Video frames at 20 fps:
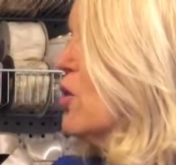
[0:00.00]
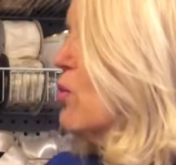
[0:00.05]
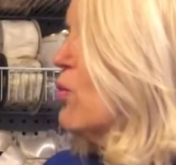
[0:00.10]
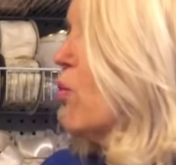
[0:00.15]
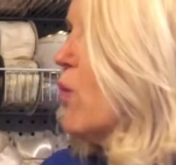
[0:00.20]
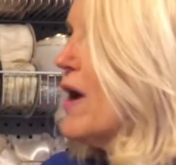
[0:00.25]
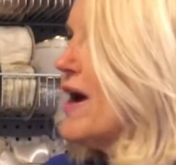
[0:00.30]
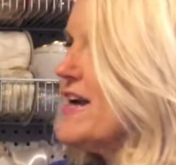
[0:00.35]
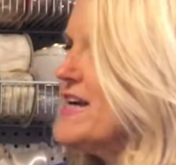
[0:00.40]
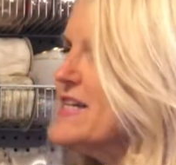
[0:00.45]

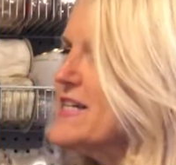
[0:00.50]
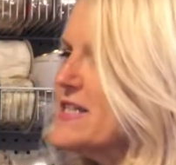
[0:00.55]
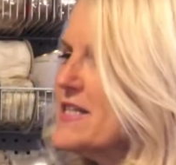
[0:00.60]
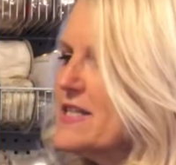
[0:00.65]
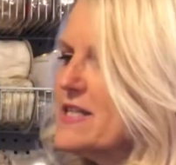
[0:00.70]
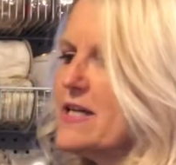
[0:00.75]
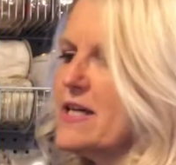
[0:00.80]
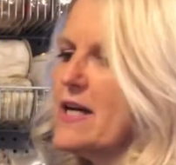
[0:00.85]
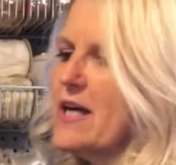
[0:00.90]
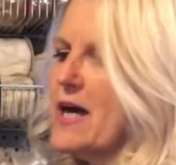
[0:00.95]

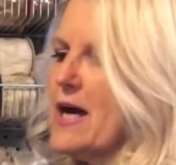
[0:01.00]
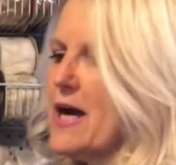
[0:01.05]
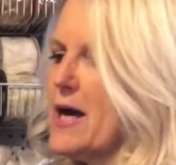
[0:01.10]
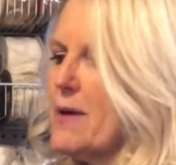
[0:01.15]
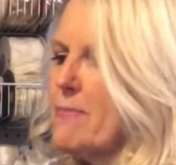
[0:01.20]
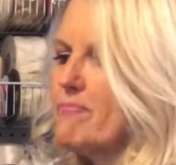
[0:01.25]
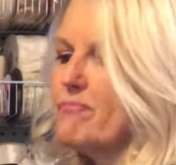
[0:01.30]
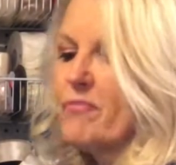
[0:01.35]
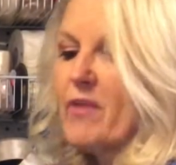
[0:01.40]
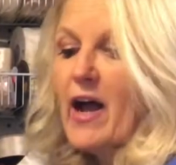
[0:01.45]
white
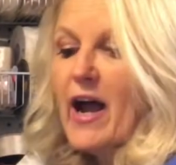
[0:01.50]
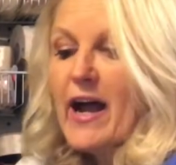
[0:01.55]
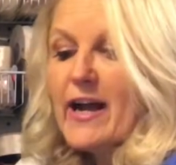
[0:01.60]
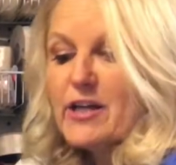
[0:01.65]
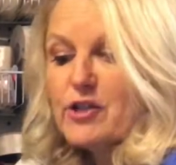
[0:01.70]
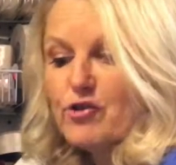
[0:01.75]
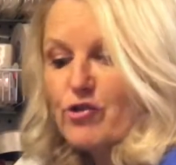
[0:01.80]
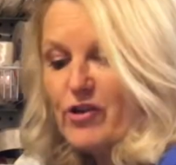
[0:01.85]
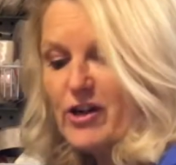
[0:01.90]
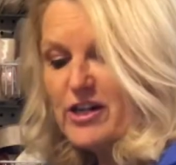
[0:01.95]

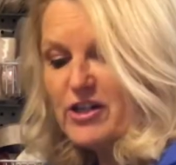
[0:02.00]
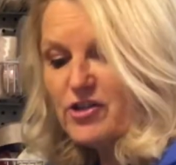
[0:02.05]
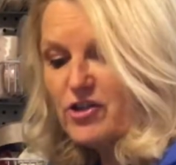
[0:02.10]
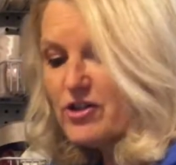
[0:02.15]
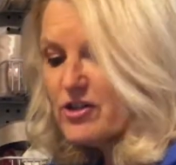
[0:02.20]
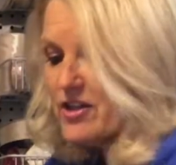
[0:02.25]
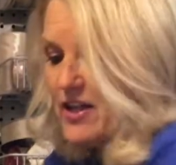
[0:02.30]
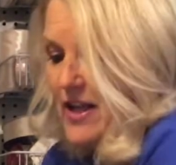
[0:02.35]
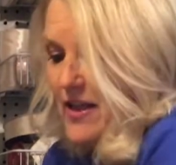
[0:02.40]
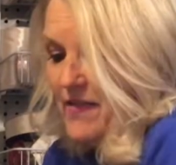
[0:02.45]

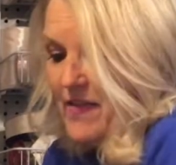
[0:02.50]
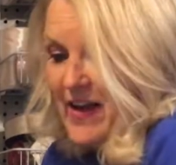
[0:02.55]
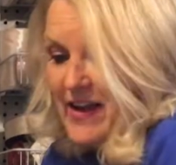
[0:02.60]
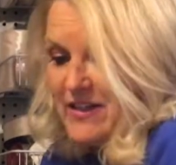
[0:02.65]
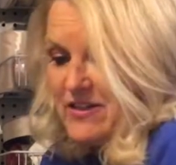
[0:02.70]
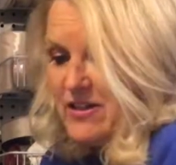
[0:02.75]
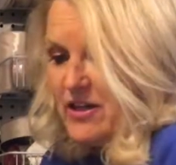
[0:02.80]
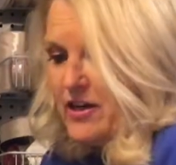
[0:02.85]
hydrangeas, and that's